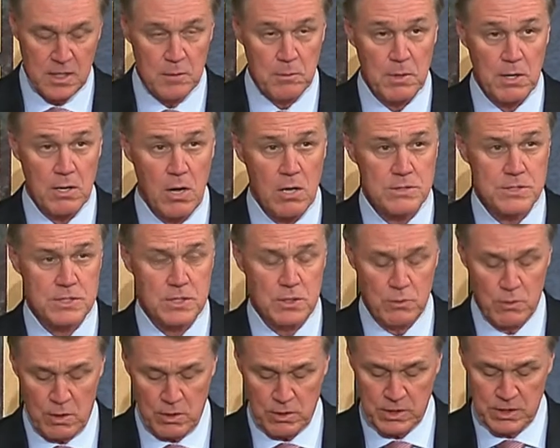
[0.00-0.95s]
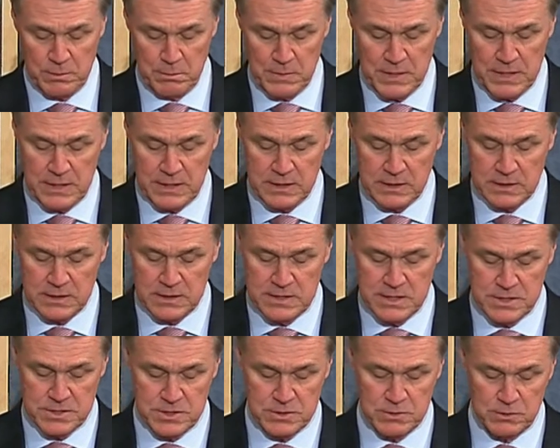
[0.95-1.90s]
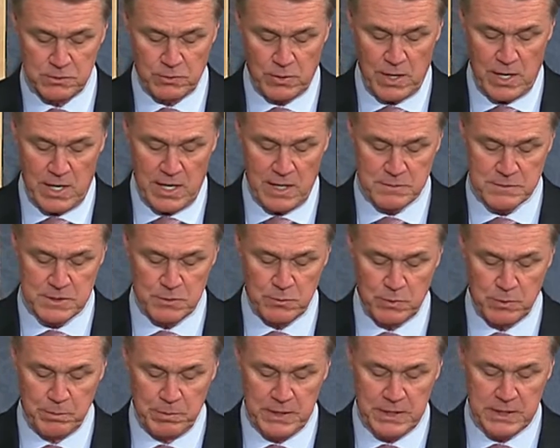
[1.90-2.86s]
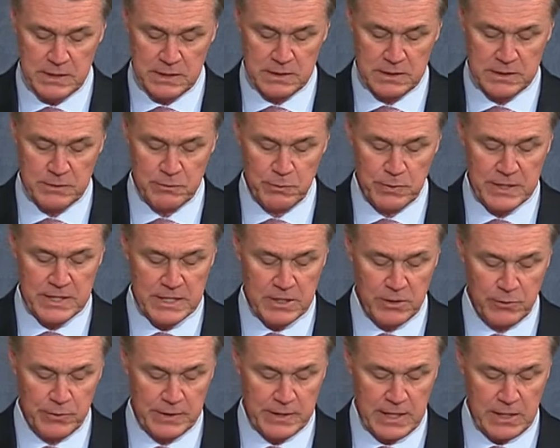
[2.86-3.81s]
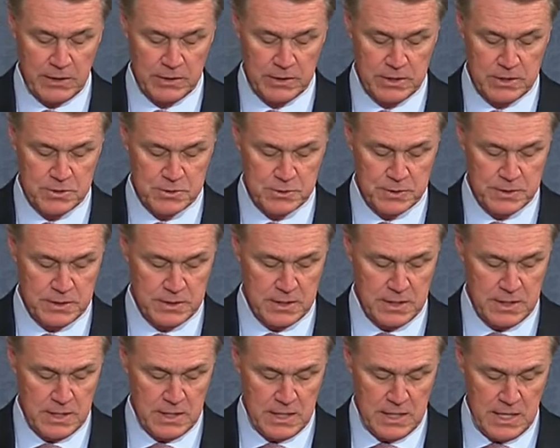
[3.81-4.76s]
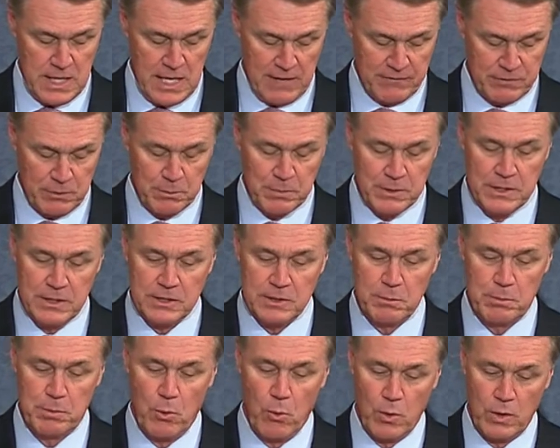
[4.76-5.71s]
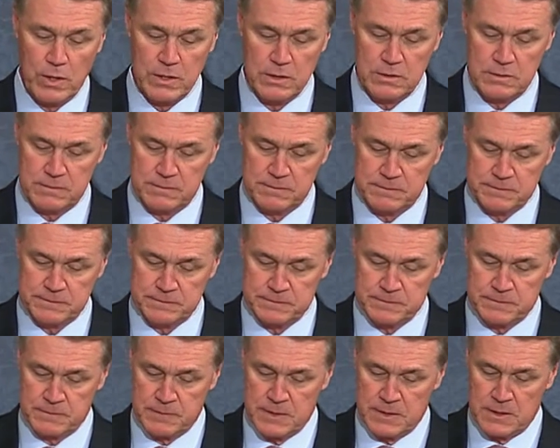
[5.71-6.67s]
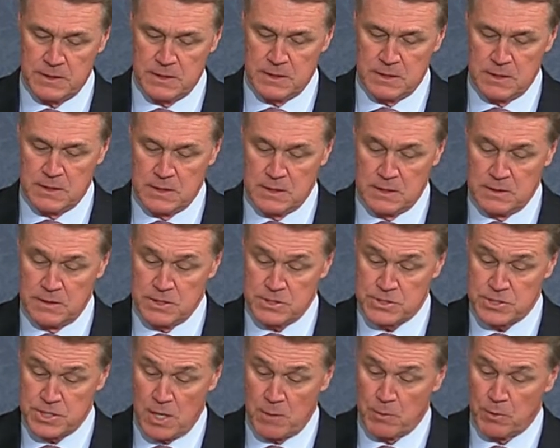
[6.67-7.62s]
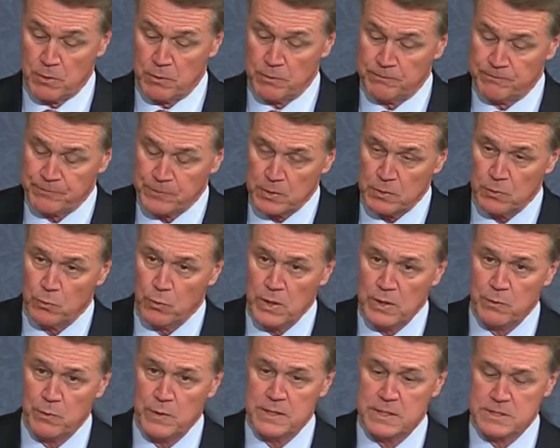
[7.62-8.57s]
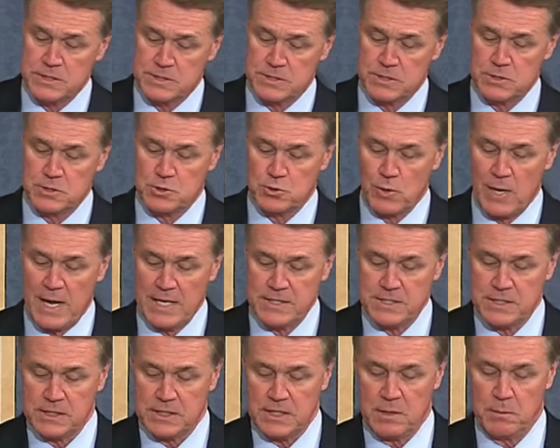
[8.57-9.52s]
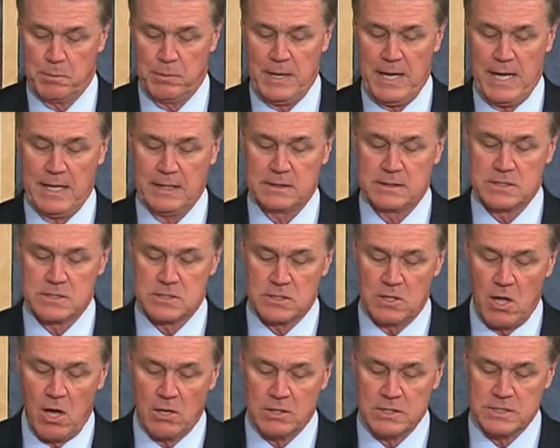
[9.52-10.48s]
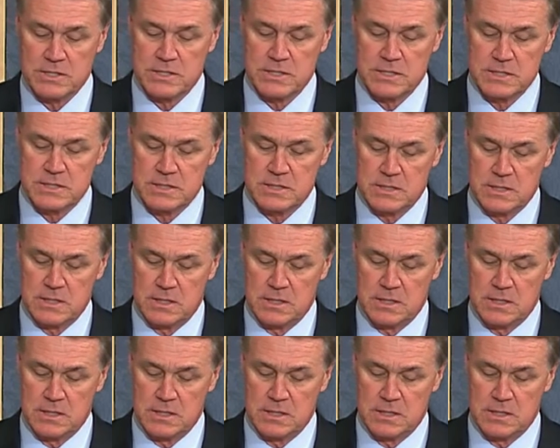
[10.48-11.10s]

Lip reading: but also are committing additional crimes and repeatedly re-entering our country after being deported. This summer, we witnessed the tragic impact this lawlessness